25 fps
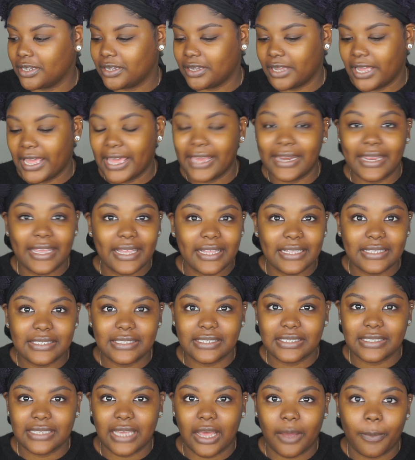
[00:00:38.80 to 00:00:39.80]
edit,
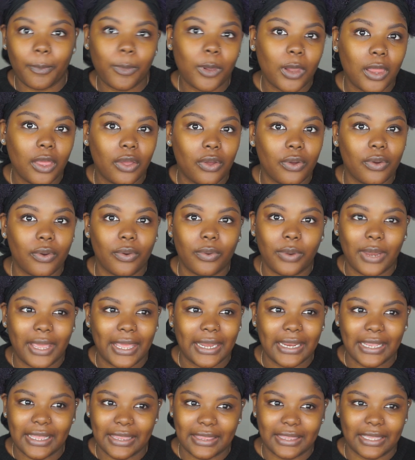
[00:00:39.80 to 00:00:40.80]
upload
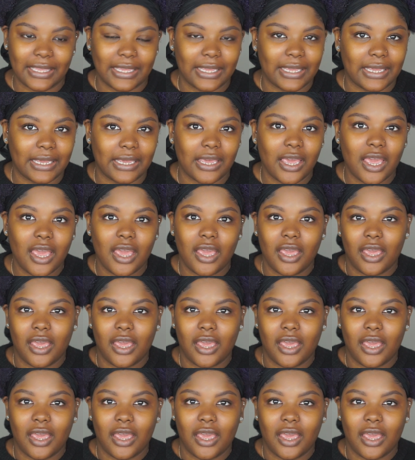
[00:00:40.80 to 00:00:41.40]
anything.